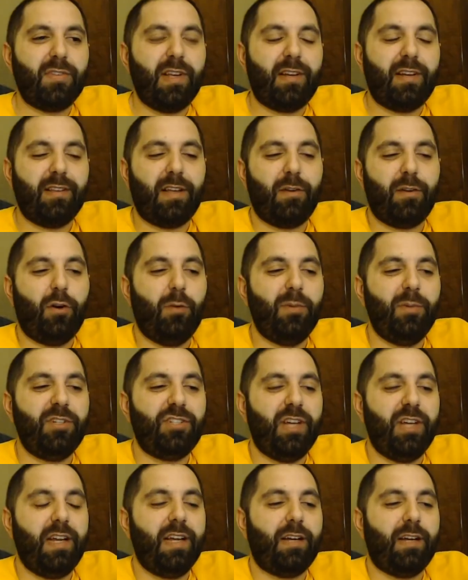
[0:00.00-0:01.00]
like, because on
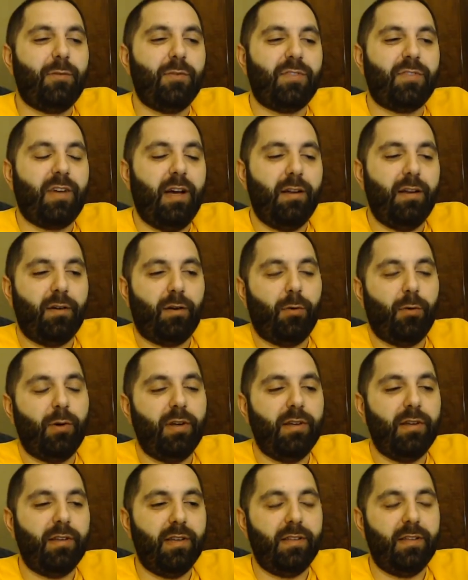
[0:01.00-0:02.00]
Homogenic was kind of
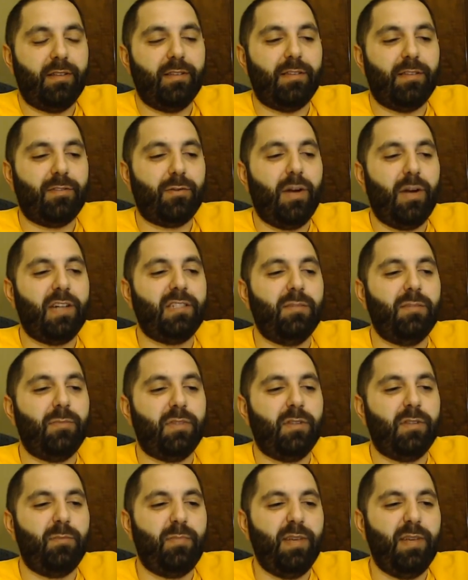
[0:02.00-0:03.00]
going into this direction,
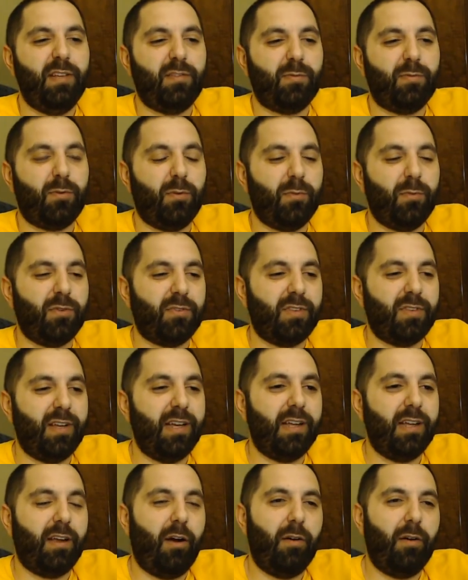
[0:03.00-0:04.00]
but the beats were almost
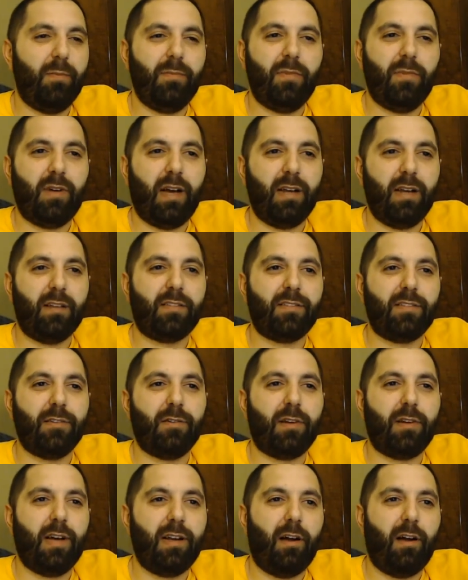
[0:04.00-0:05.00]
like
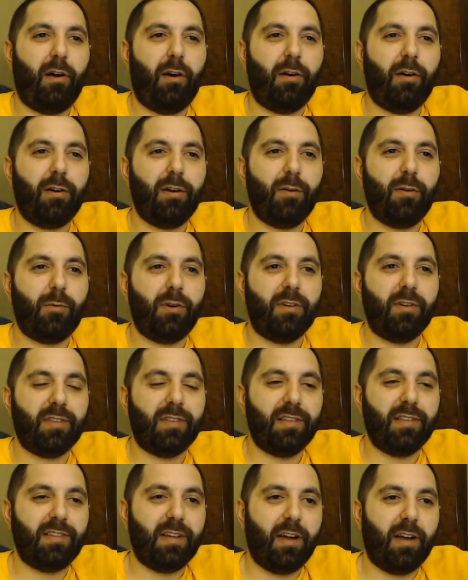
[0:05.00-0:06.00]
still kind of harder, whereas
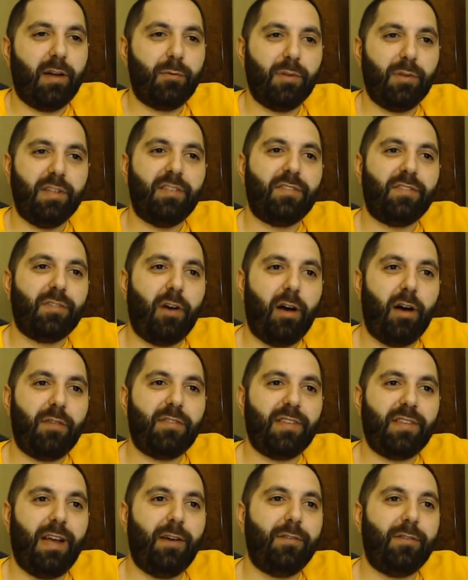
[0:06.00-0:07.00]
this, it got really
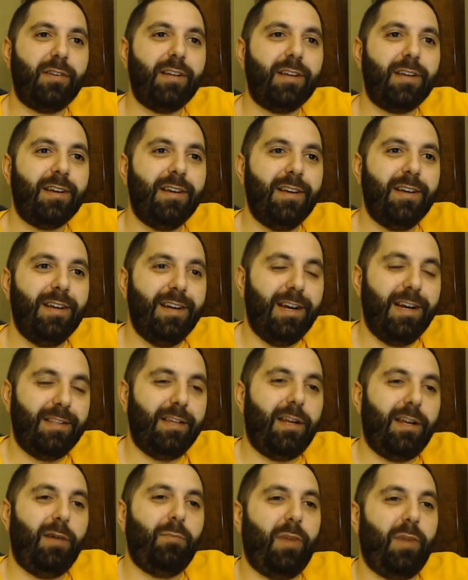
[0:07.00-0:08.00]
soft sounding. And
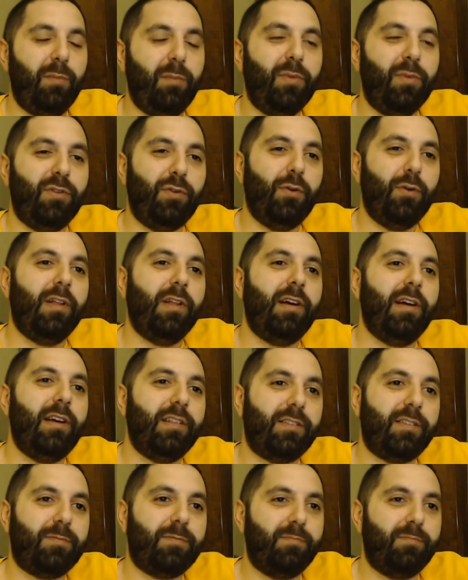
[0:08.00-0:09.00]
then by Medulla,
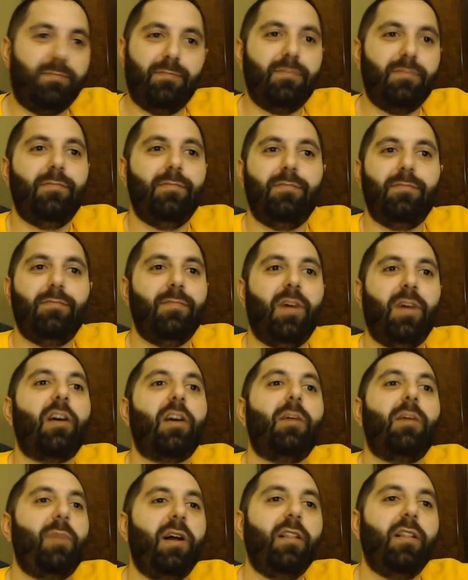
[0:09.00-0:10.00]
it's a
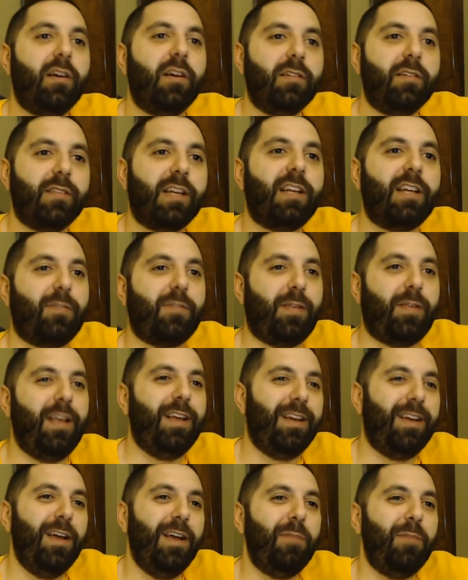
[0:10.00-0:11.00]
cappella, like it's
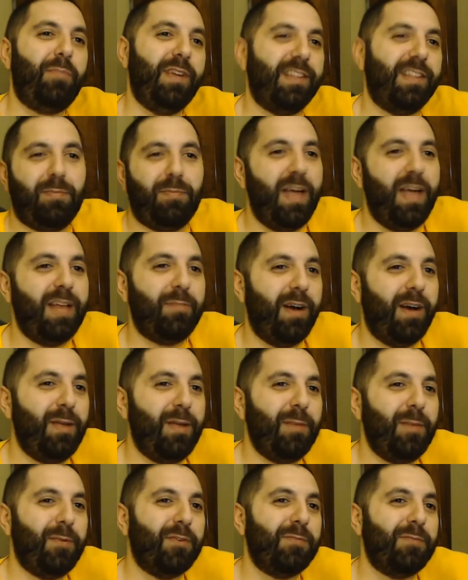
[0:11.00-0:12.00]
beats made by people's